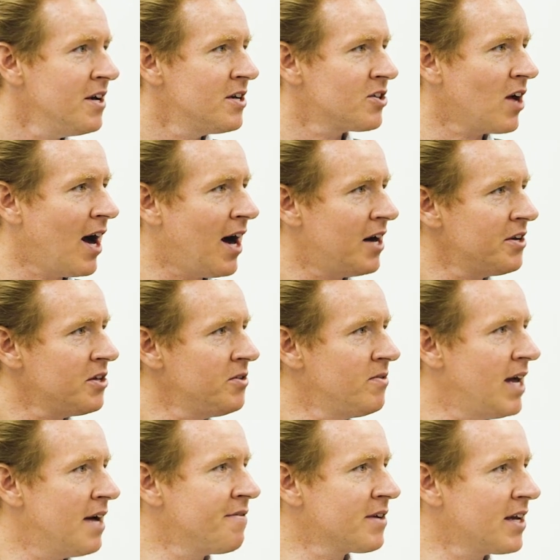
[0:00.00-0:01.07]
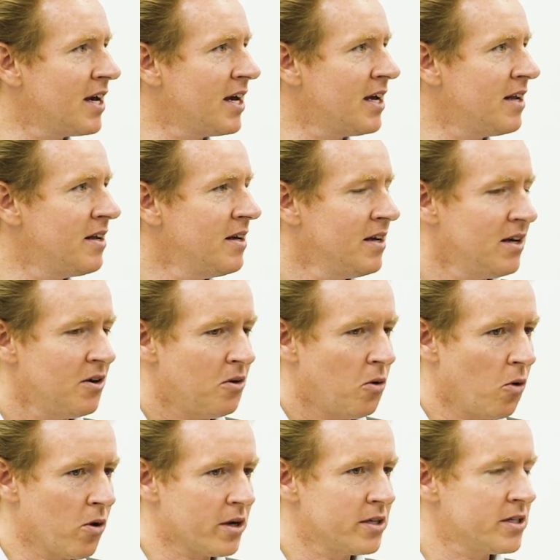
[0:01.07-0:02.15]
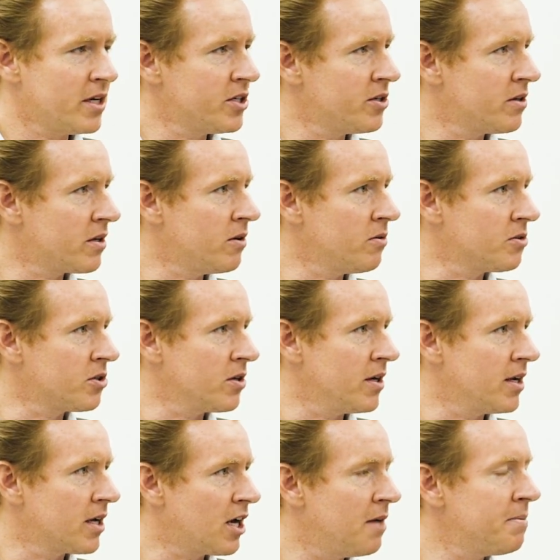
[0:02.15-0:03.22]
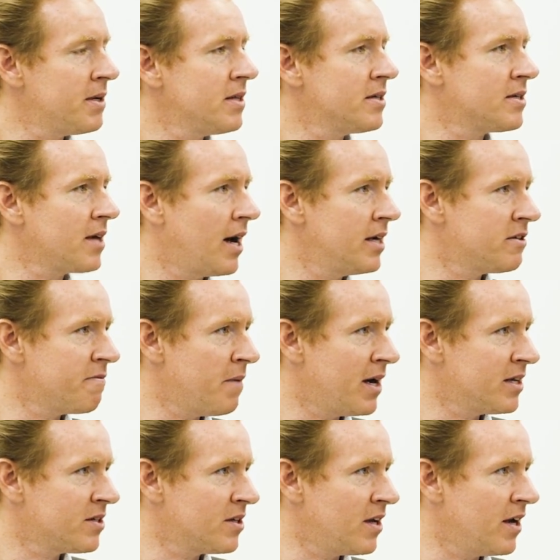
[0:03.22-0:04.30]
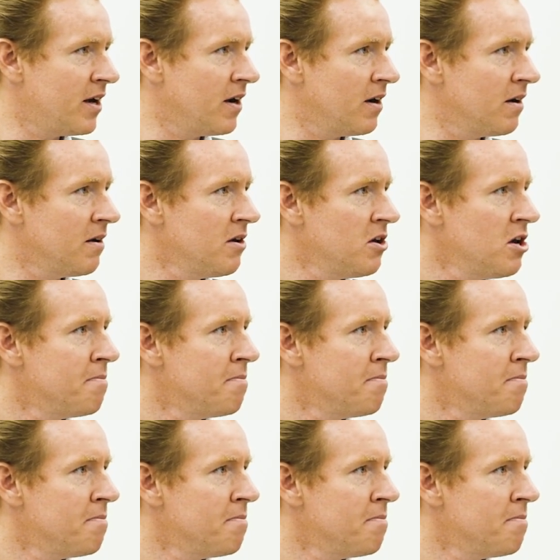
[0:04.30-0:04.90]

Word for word: So how do you navigate organizational culture at a company the size of Madison Air?